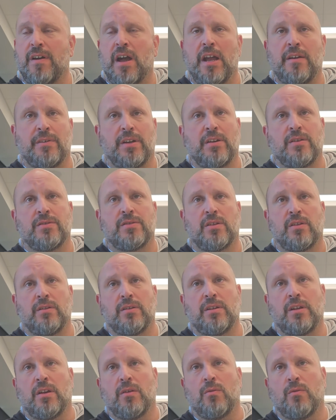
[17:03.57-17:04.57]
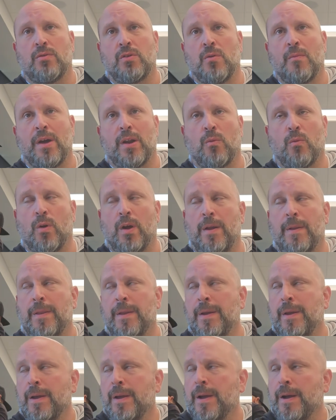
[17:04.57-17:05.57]
5 years and, you know, no matter
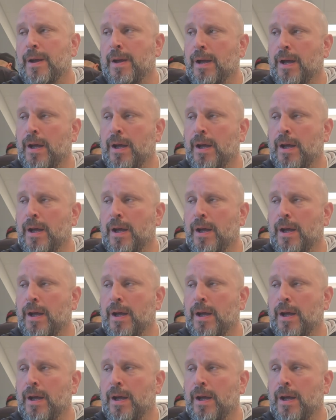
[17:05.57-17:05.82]
what.